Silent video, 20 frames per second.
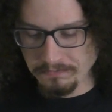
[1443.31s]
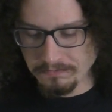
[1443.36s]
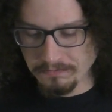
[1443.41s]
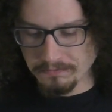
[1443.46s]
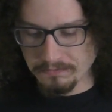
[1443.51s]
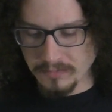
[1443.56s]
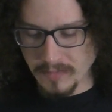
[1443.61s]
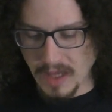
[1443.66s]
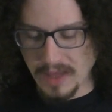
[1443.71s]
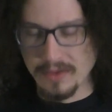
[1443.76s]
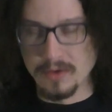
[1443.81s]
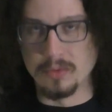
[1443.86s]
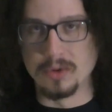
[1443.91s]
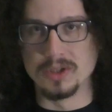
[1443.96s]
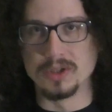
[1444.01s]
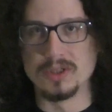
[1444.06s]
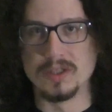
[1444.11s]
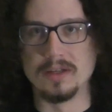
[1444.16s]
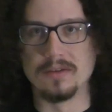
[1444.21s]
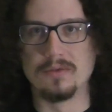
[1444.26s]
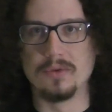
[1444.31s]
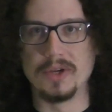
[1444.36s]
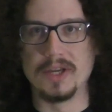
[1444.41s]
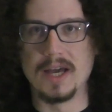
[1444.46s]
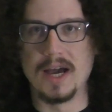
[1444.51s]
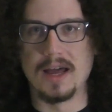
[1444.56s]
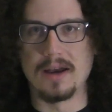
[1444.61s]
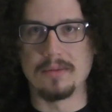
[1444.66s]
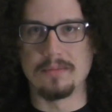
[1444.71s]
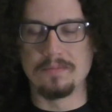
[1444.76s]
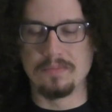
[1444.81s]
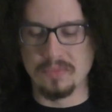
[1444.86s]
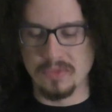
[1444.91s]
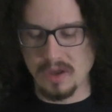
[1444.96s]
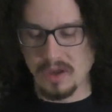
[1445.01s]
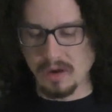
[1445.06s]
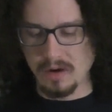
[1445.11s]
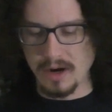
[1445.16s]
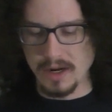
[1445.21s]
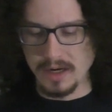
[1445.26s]
I'll go ahead and read them out
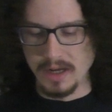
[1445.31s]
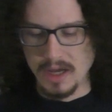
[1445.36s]
twice,